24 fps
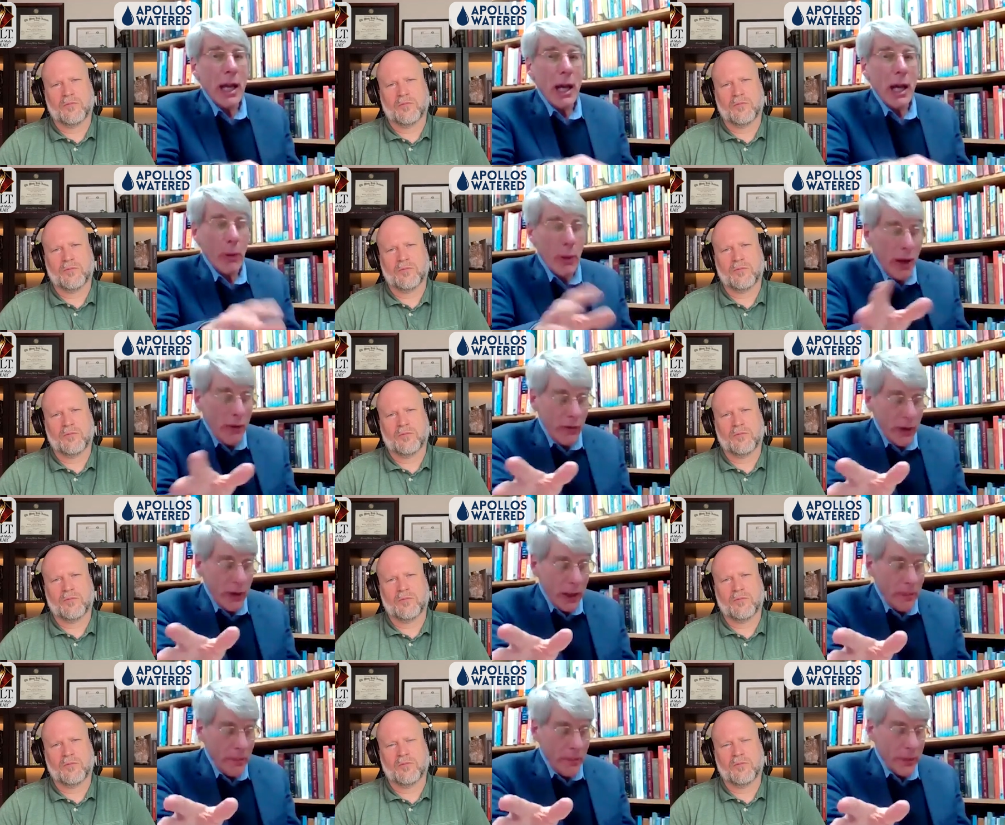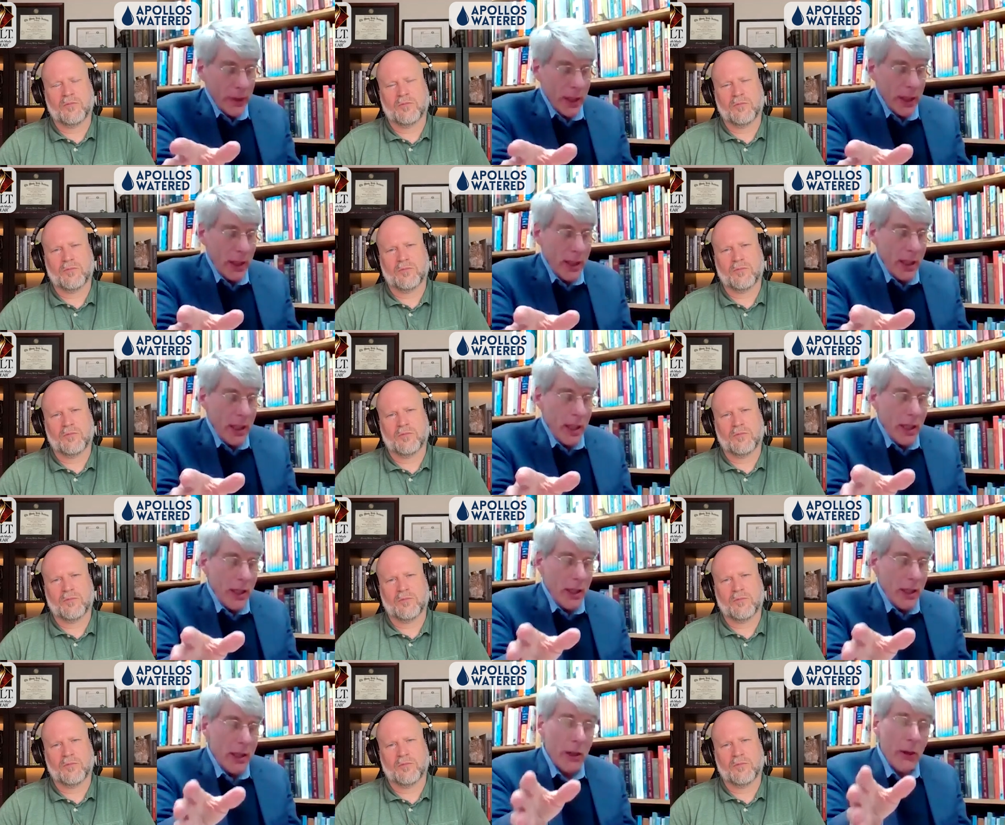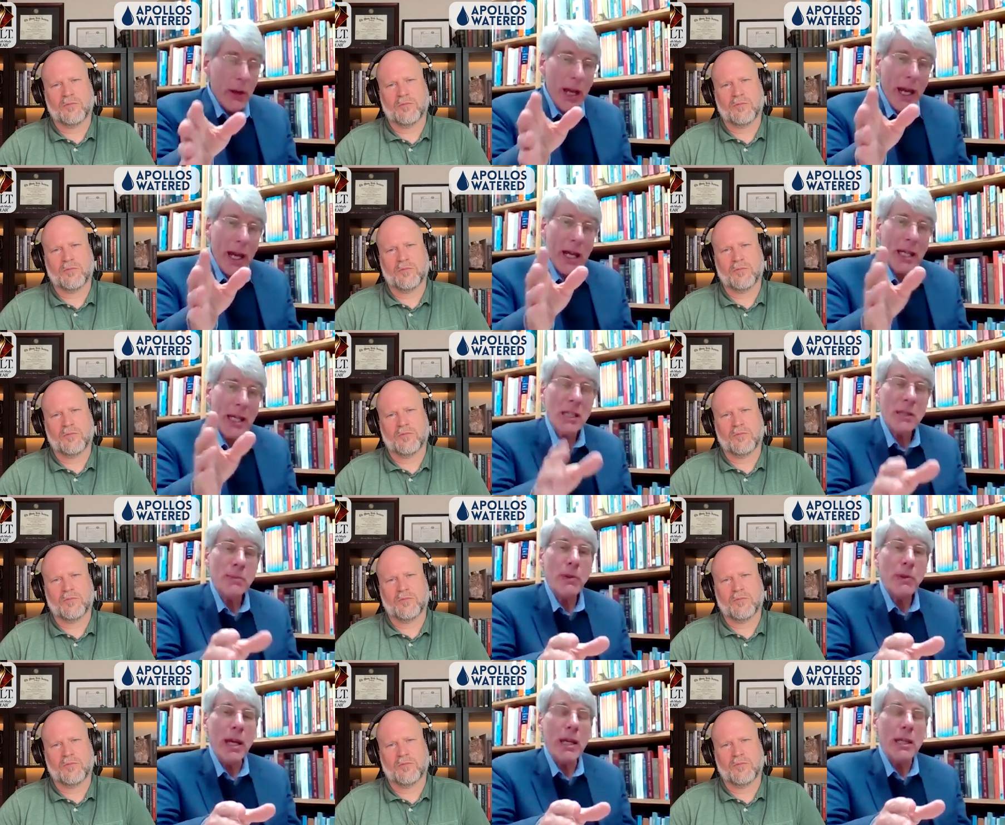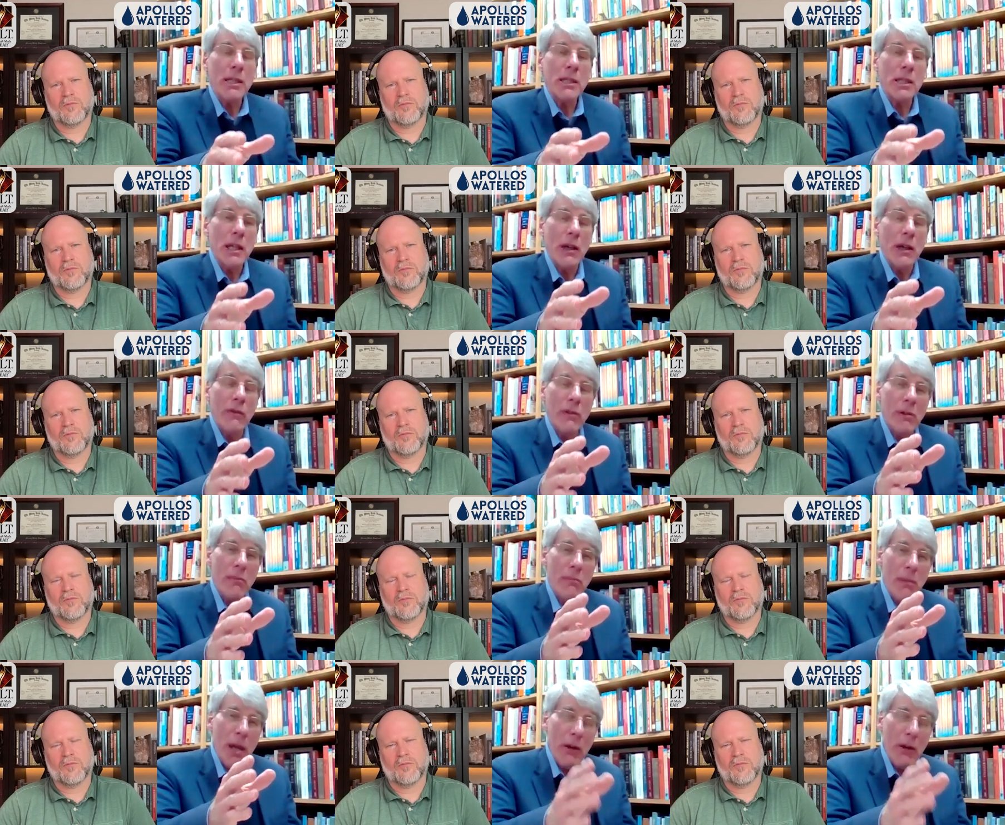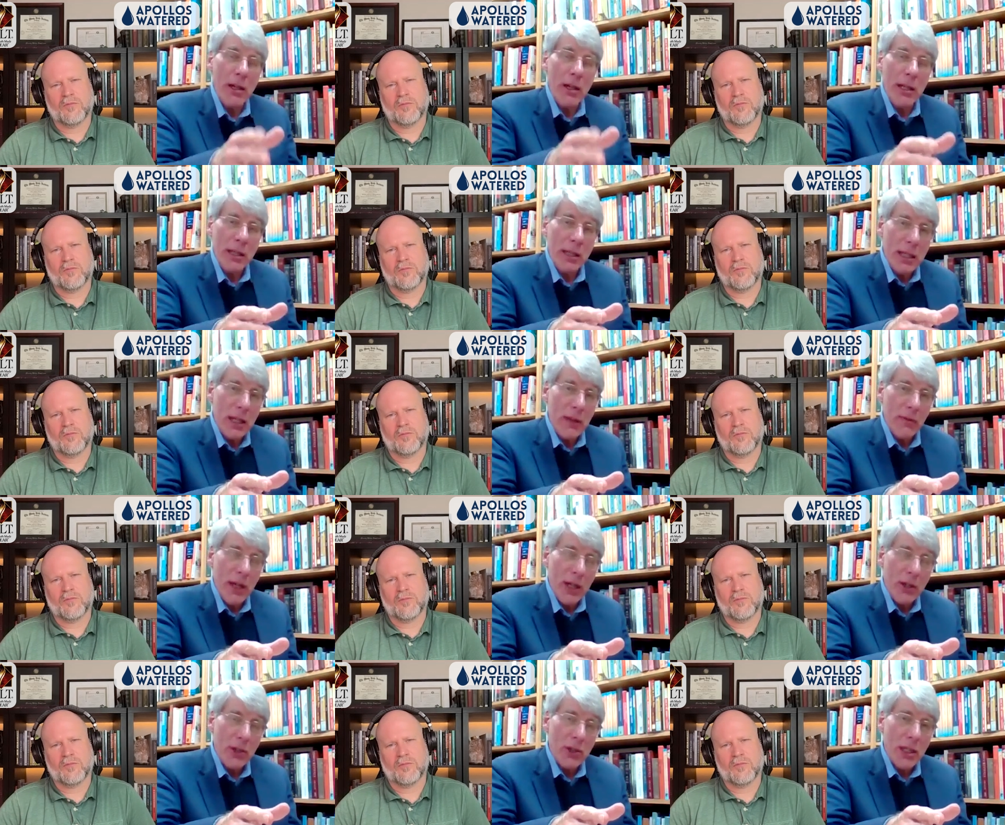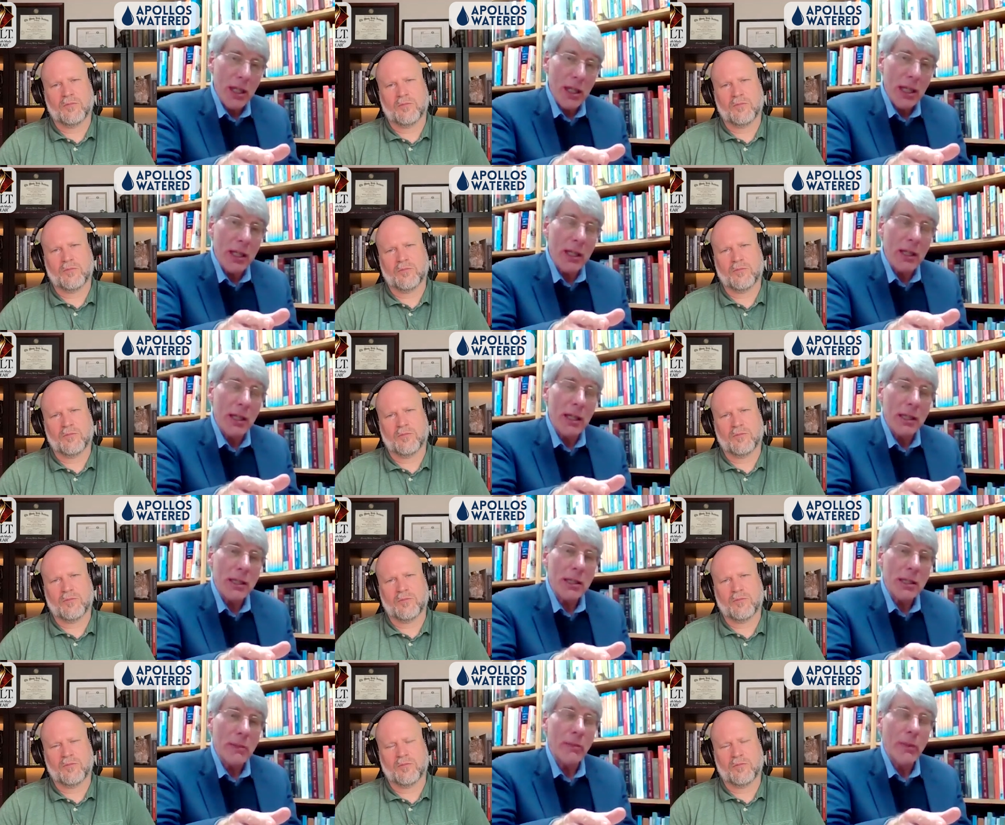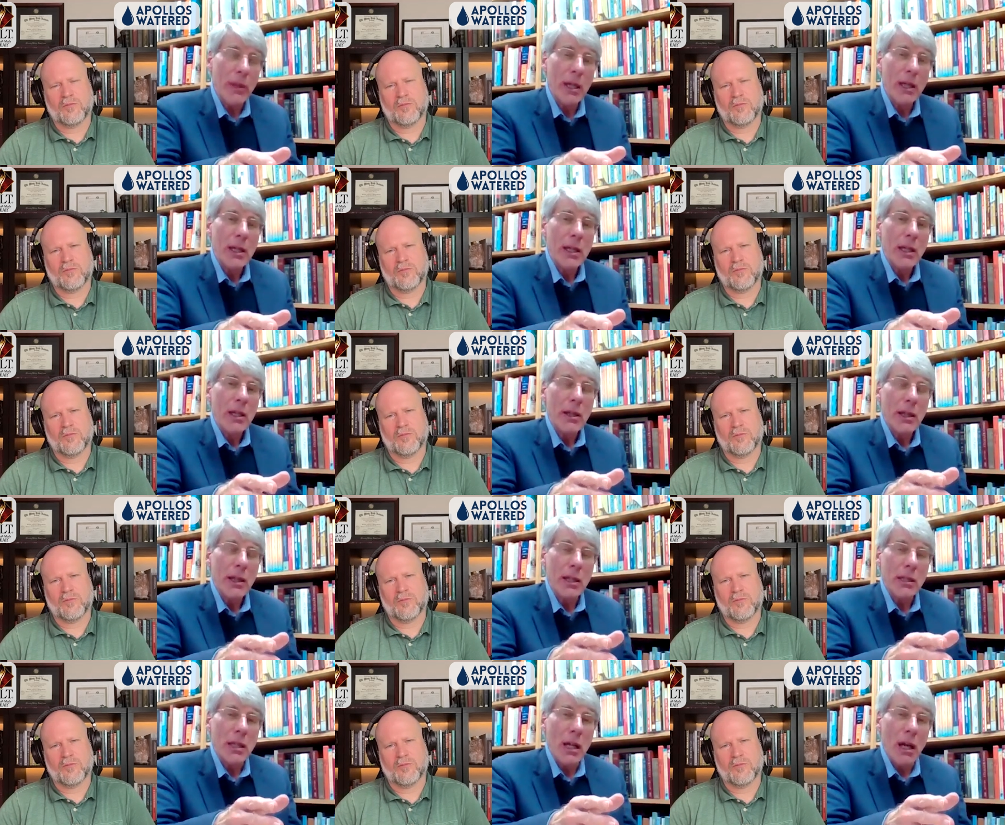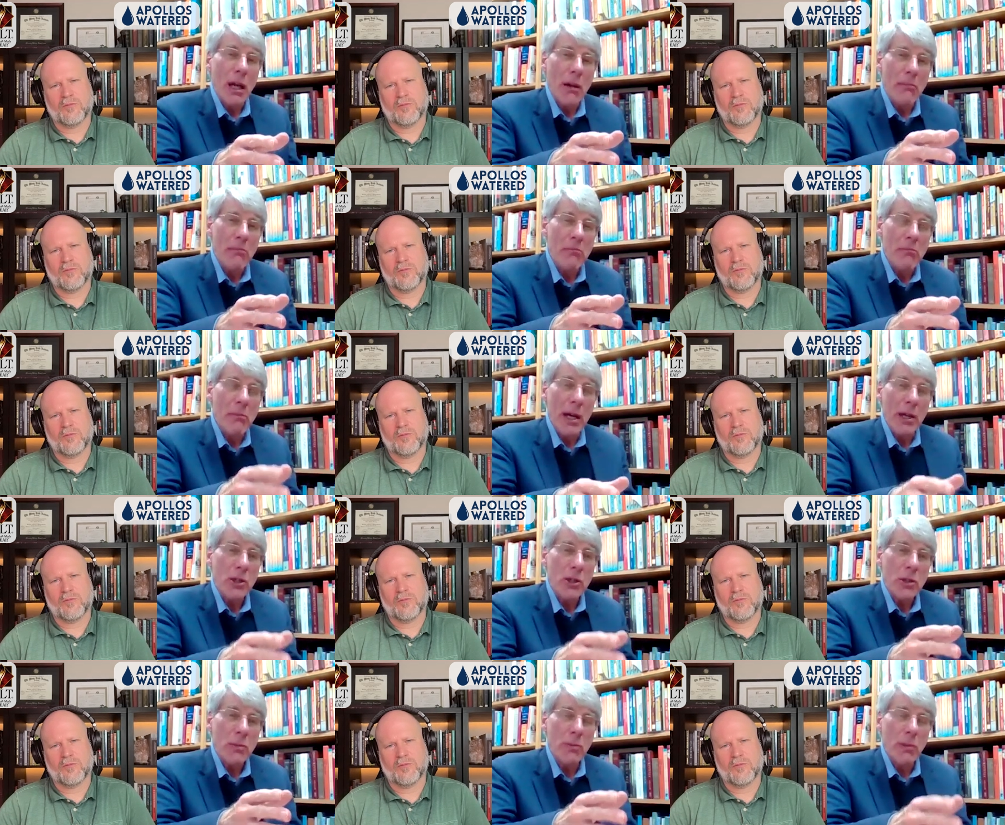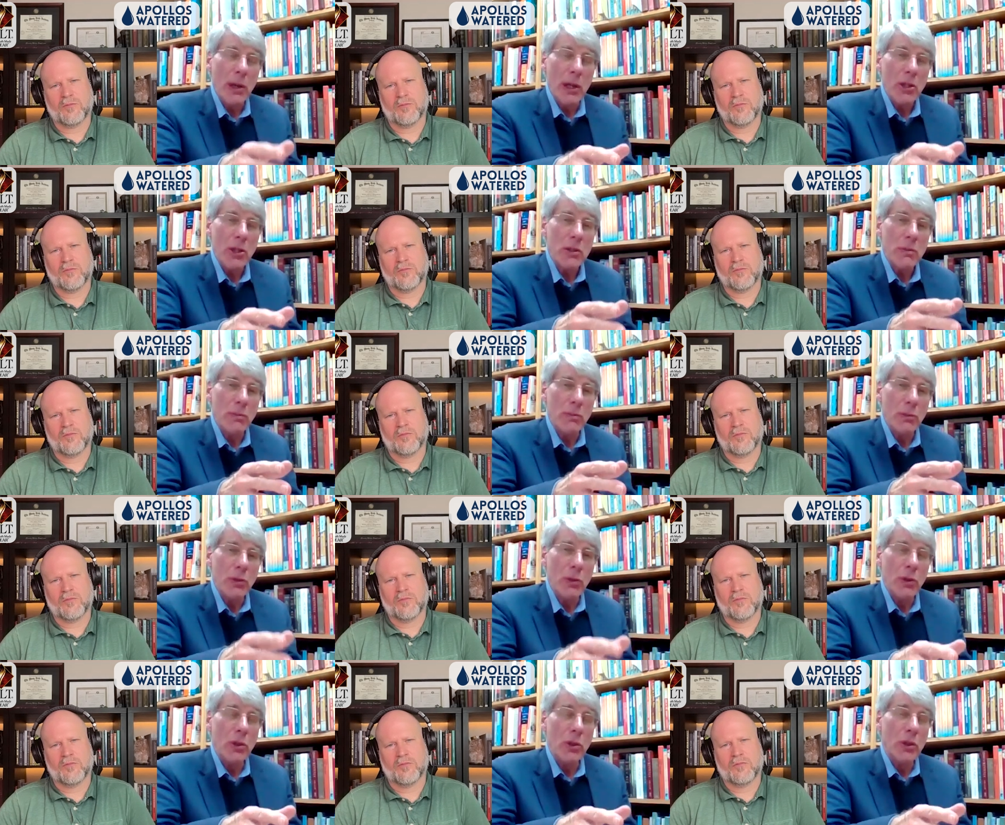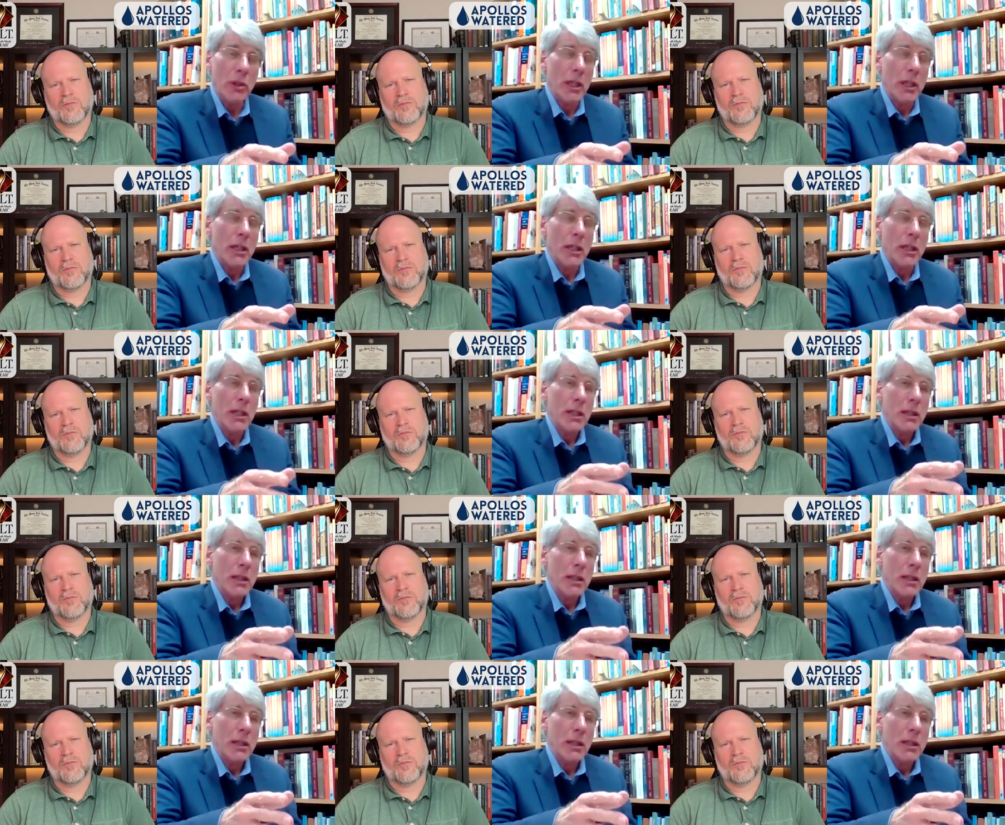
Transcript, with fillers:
Speaker 1: However, there are aspects of American evangelicalism that are much, much more